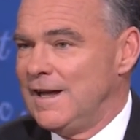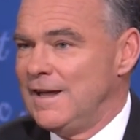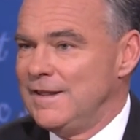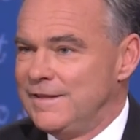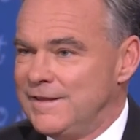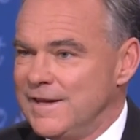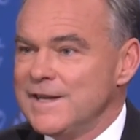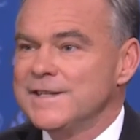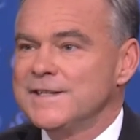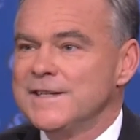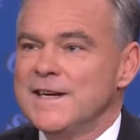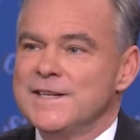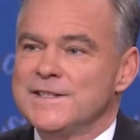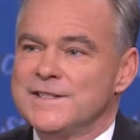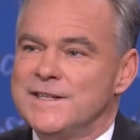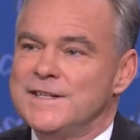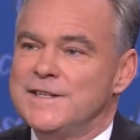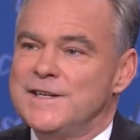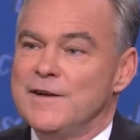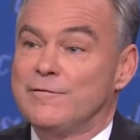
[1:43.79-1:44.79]
This
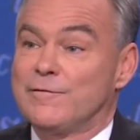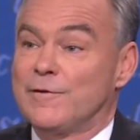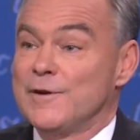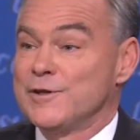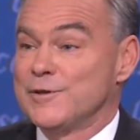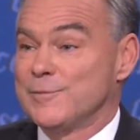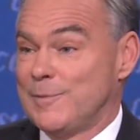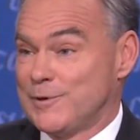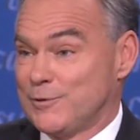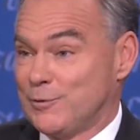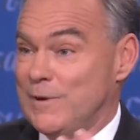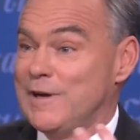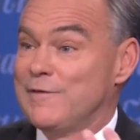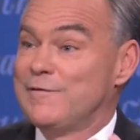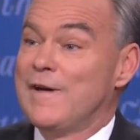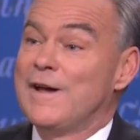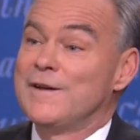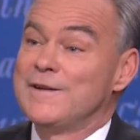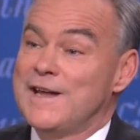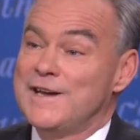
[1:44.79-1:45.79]
is the difference between a
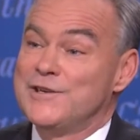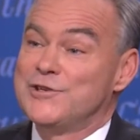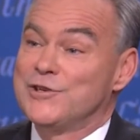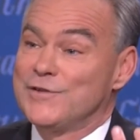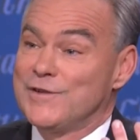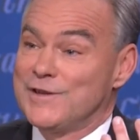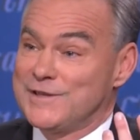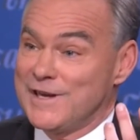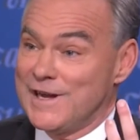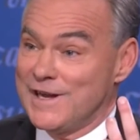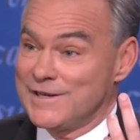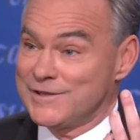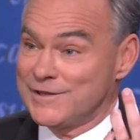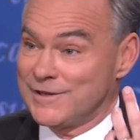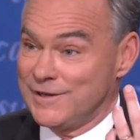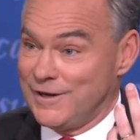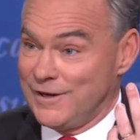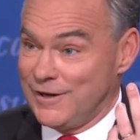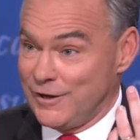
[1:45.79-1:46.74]
foundation that does